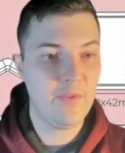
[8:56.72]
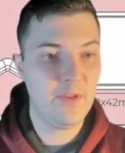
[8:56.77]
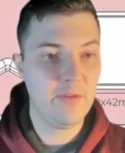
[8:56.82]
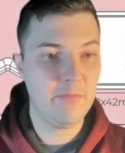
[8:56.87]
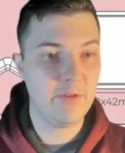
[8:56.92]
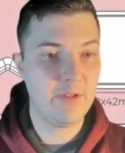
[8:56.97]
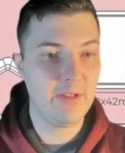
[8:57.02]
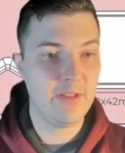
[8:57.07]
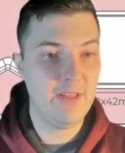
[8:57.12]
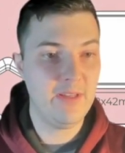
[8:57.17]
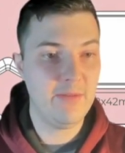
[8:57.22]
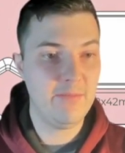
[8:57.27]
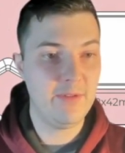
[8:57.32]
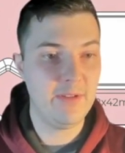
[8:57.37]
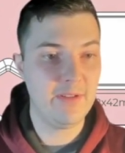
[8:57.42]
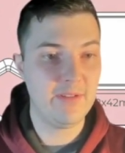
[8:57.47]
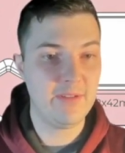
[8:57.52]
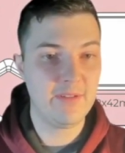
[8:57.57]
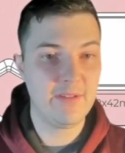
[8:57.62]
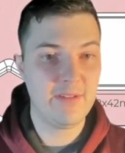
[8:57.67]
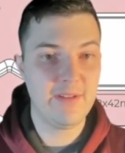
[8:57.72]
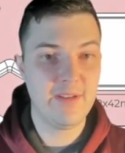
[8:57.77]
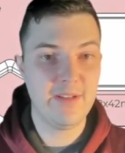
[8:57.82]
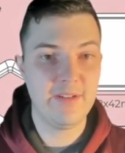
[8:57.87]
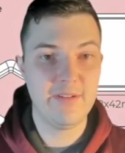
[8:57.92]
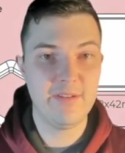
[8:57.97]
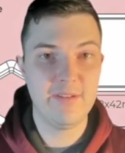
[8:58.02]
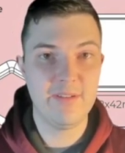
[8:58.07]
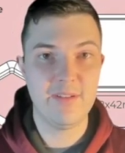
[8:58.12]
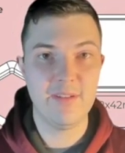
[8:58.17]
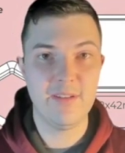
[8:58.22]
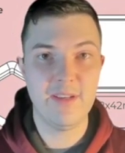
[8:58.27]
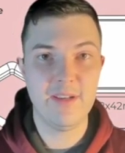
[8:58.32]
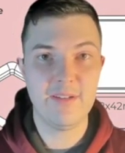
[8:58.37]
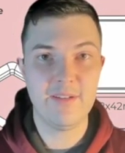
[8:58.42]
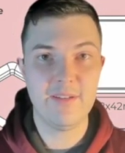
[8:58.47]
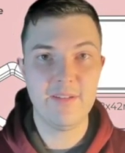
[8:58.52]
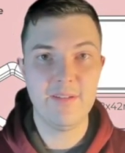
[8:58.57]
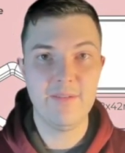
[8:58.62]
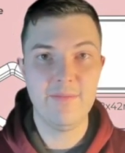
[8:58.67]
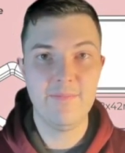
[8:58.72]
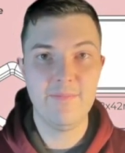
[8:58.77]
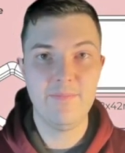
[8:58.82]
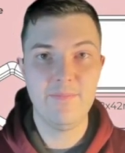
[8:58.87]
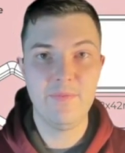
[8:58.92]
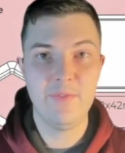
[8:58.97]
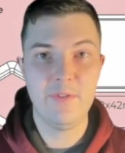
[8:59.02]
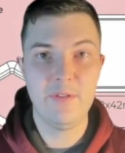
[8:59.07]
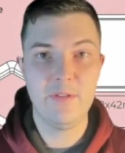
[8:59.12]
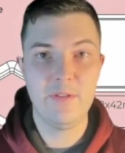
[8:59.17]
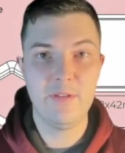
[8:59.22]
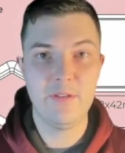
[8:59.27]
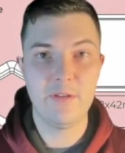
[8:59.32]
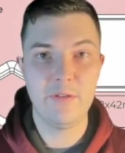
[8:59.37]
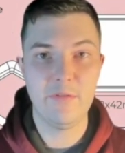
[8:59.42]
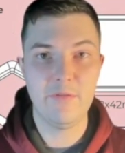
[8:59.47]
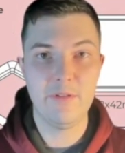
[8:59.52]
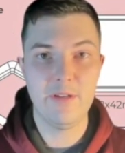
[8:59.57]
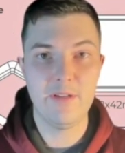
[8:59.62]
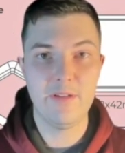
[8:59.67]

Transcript: going to keep this sketch selected, create